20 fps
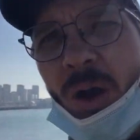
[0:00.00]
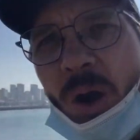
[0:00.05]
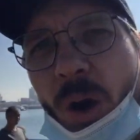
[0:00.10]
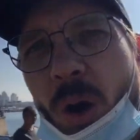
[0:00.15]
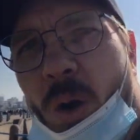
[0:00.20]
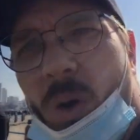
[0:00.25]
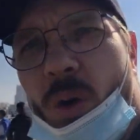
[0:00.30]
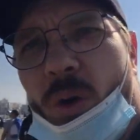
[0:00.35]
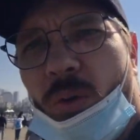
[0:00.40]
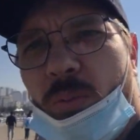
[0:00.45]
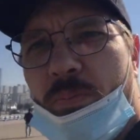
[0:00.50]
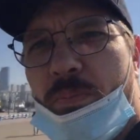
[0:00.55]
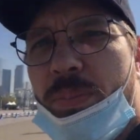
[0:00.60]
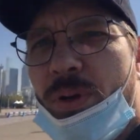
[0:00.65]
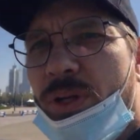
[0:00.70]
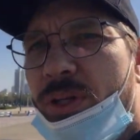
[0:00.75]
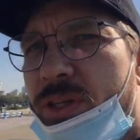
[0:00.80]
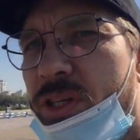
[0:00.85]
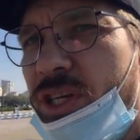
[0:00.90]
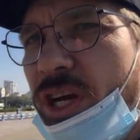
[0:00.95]
all
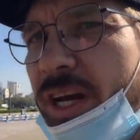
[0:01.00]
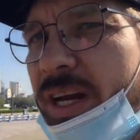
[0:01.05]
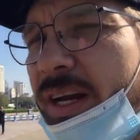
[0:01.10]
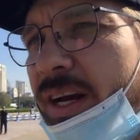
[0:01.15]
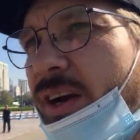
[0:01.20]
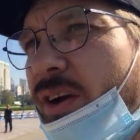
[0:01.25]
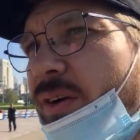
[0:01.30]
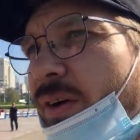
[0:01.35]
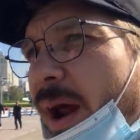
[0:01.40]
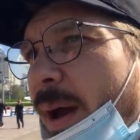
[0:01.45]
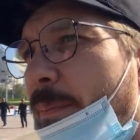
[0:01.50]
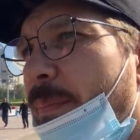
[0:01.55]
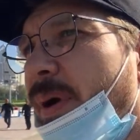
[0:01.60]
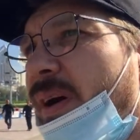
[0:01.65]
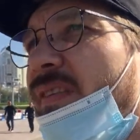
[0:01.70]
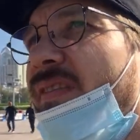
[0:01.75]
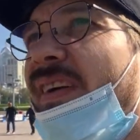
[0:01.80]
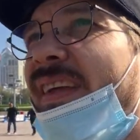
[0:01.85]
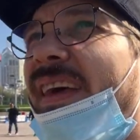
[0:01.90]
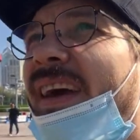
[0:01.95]
bullshit and crap
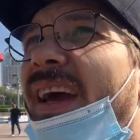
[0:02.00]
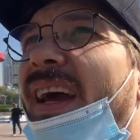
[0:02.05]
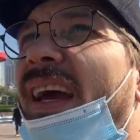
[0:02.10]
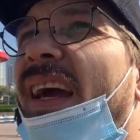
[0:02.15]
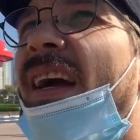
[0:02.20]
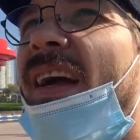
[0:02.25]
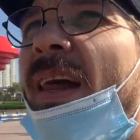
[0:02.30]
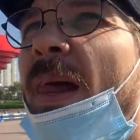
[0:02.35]
over there